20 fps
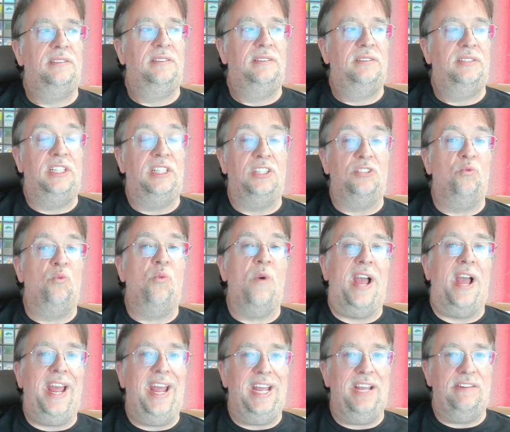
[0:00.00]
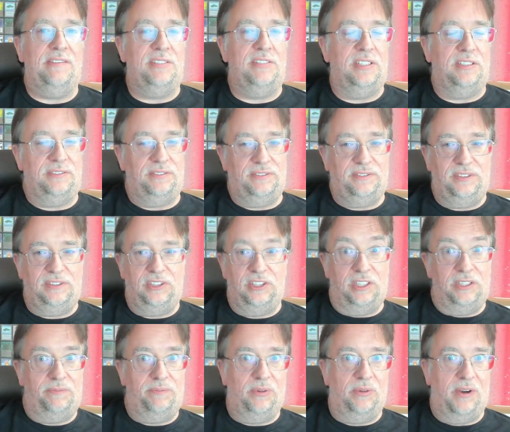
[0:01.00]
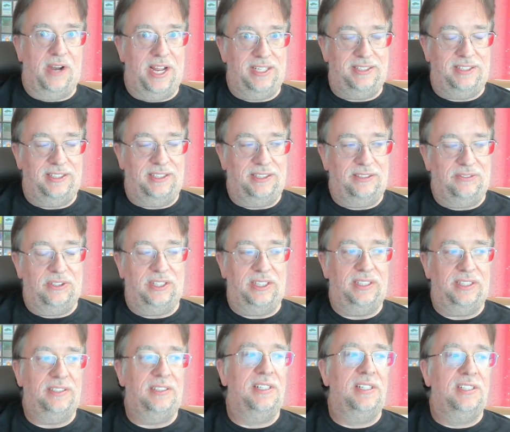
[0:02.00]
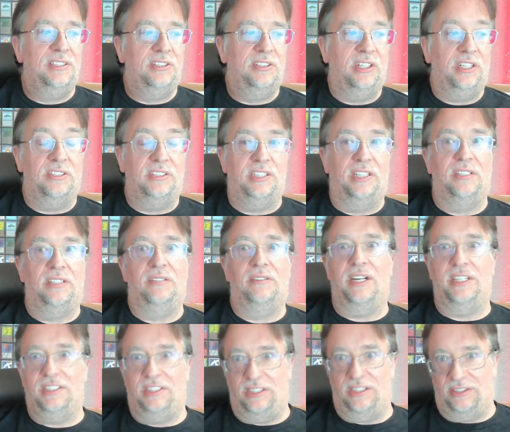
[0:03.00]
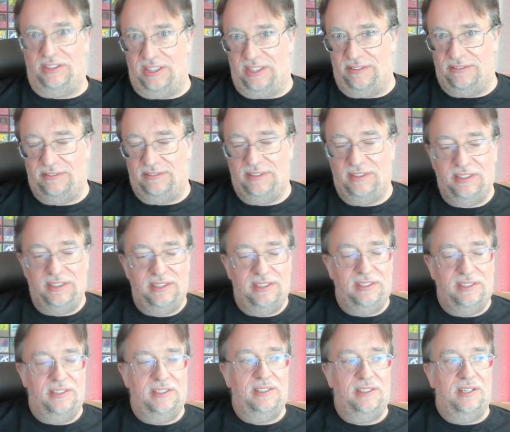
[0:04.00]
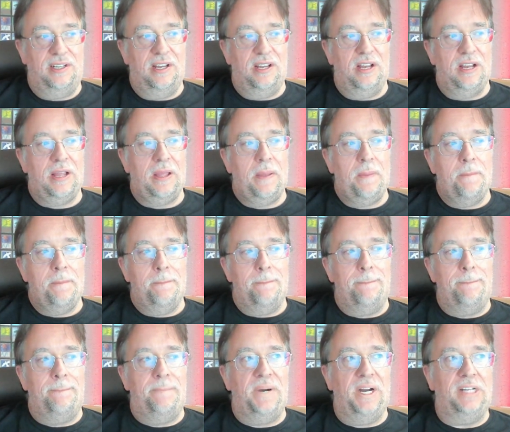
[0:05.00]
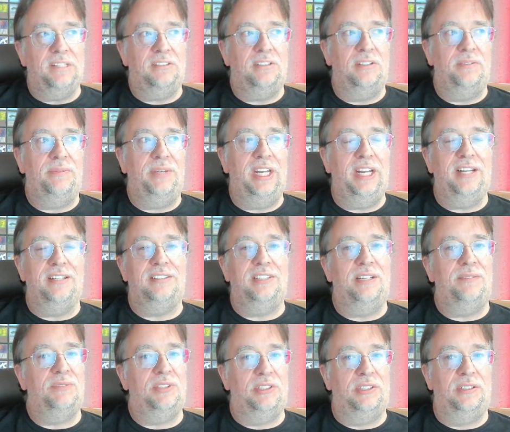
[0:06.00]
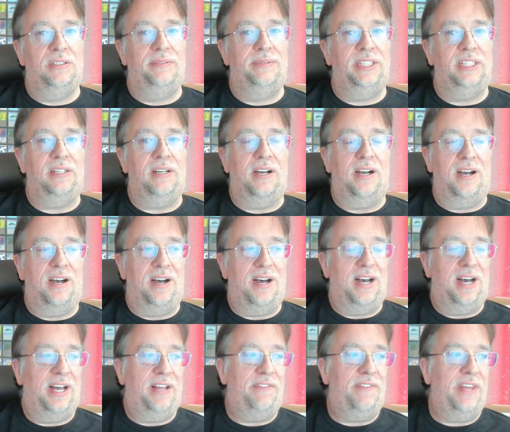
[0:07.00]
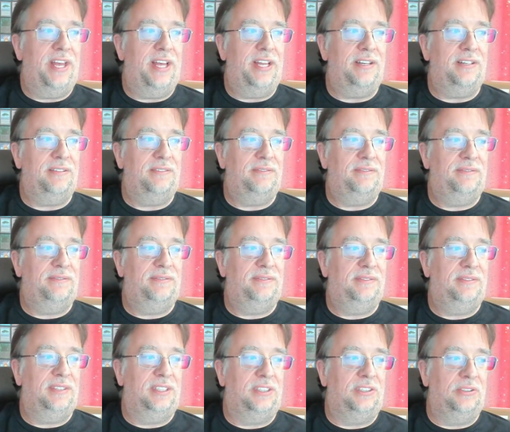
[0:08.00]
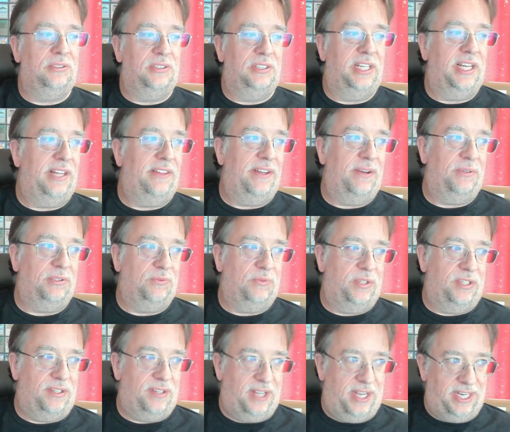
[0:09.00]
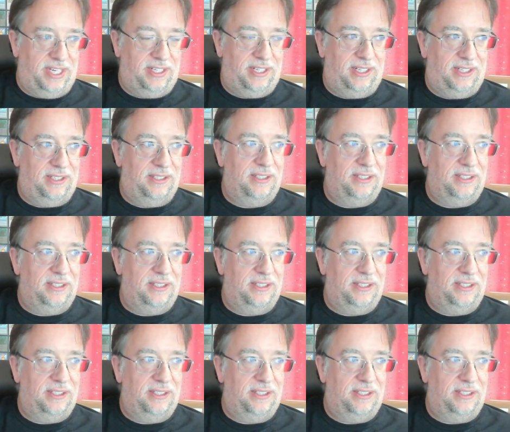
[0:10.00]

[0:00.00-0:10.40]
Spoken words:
waves of good pricing, right? So you can sell the rest of your stuff. But to me, it seems a little bit odd that a dual land that was 190